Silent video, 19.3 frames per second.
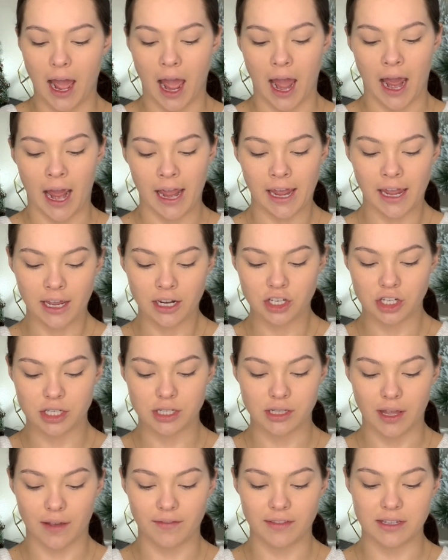I just
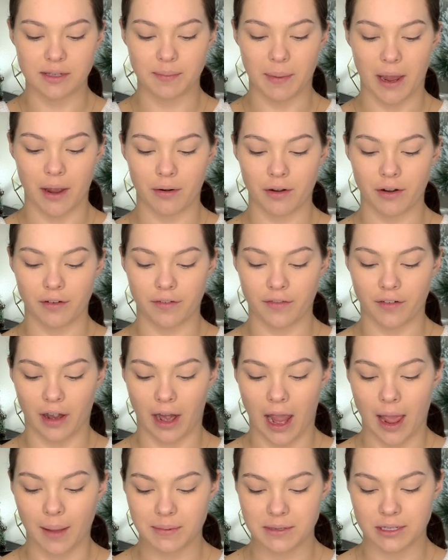love this powder for
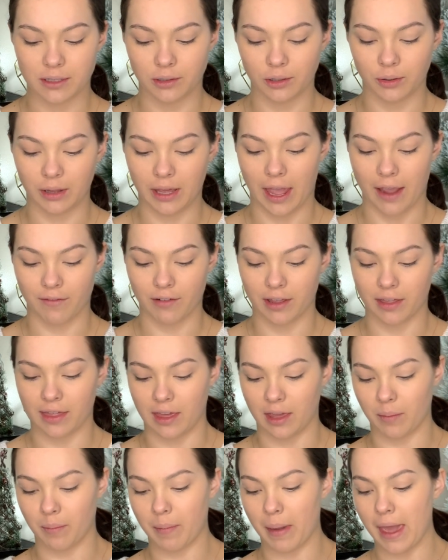absolutely
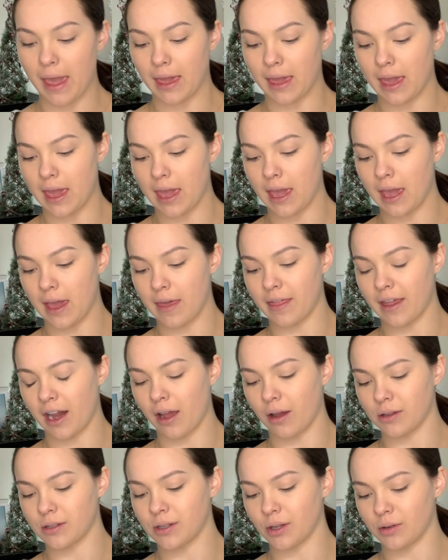everything. Baking, and then I
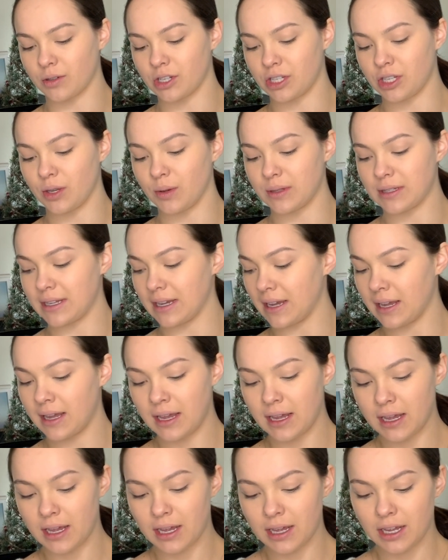also just use it
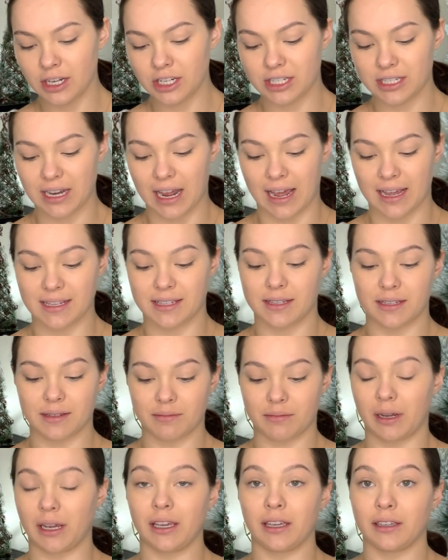just as
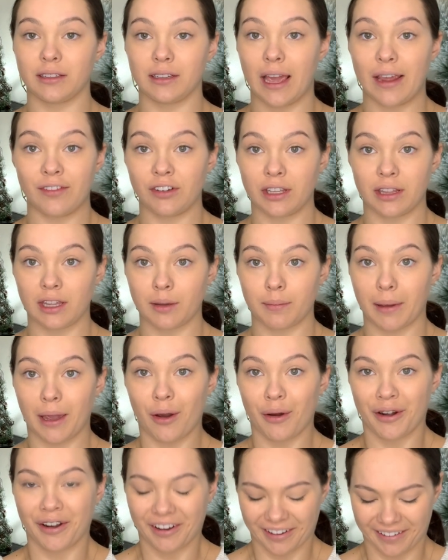my everything
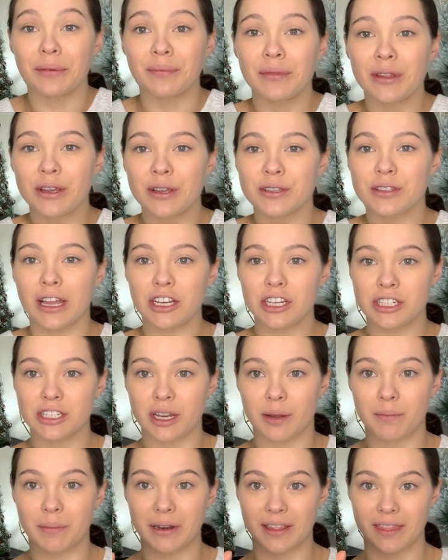powder. So I just
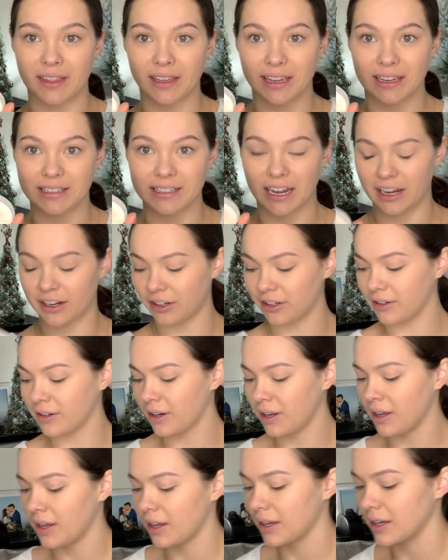dump it in the container
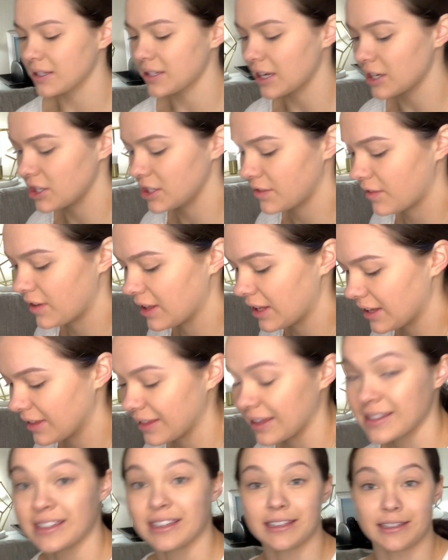because I just feel like
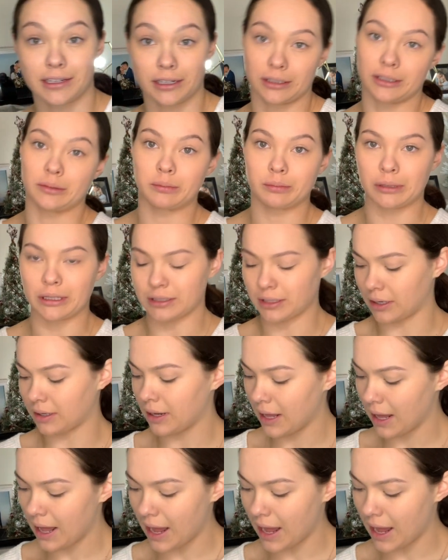that's easier to press on.